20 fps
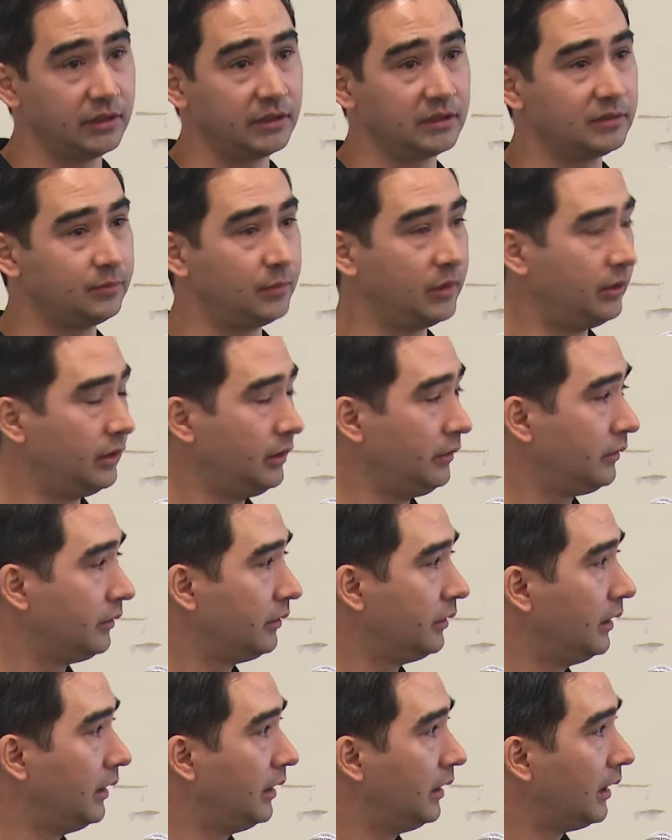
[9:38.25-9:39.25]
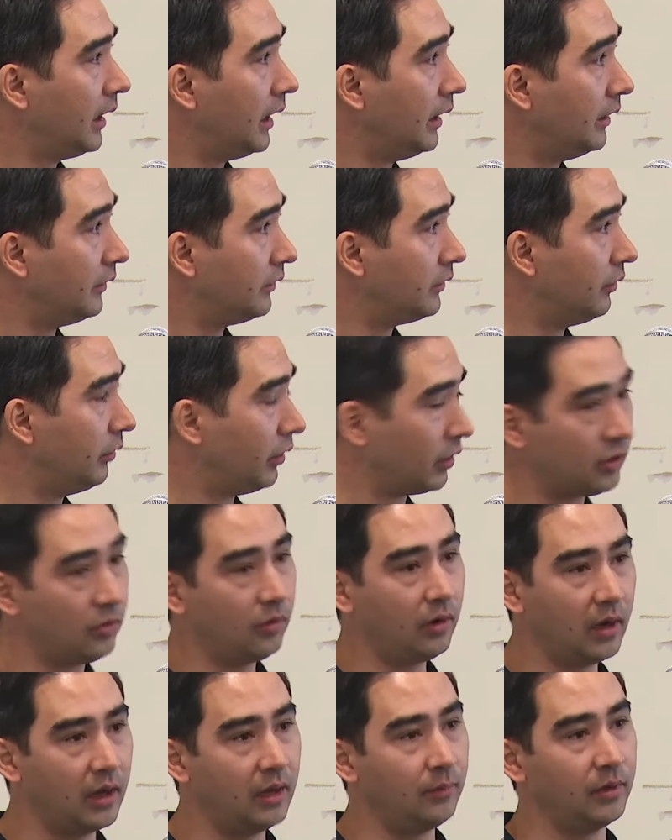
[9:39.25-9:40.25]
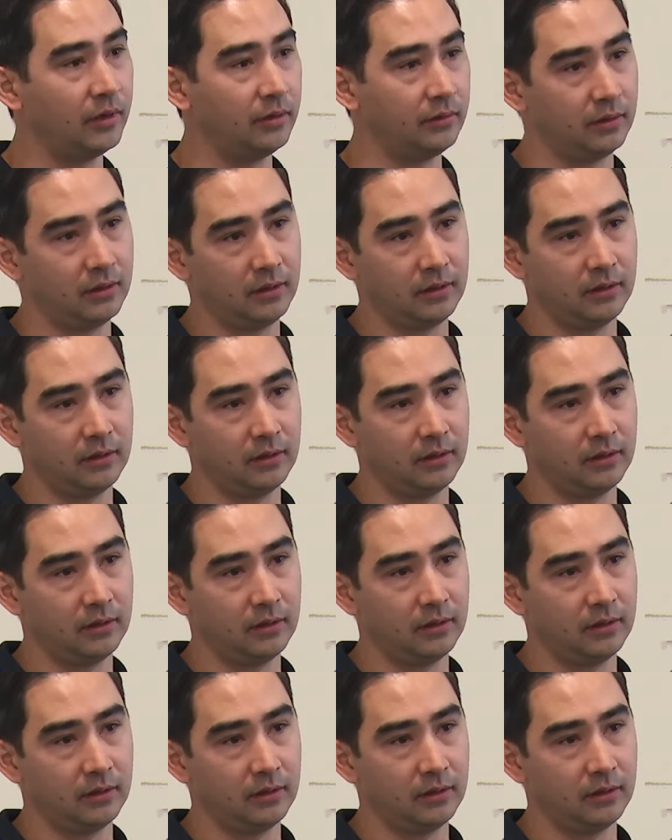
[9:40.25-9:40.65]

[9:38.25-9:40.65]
experience. And it's a requirement